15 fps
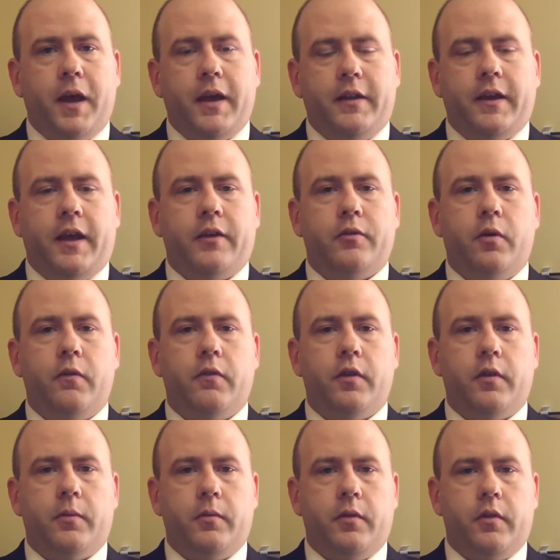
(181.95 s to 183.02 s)
bank takes over
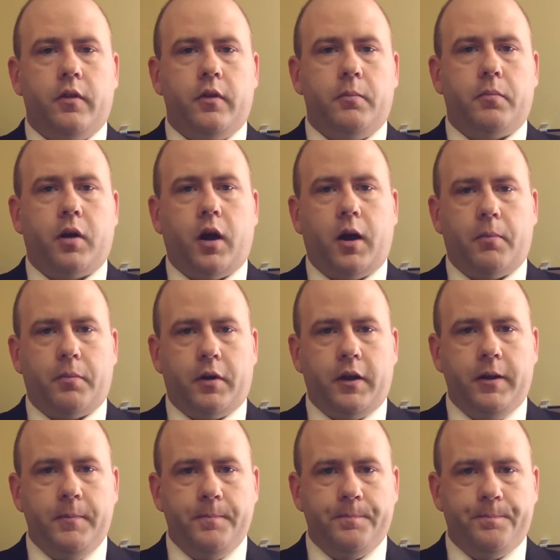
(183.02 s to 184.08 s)
the
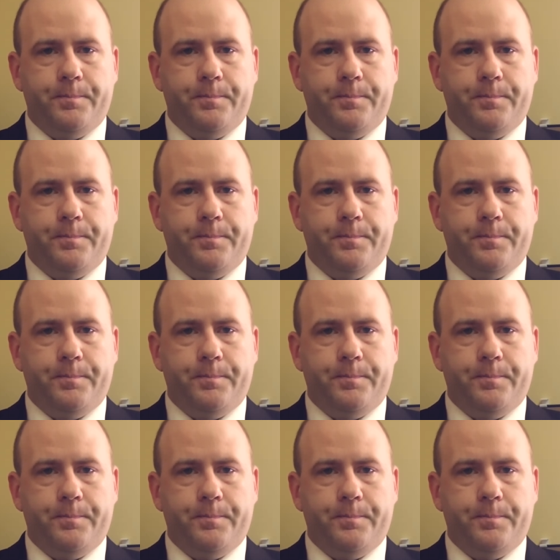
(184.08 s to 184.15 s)
property,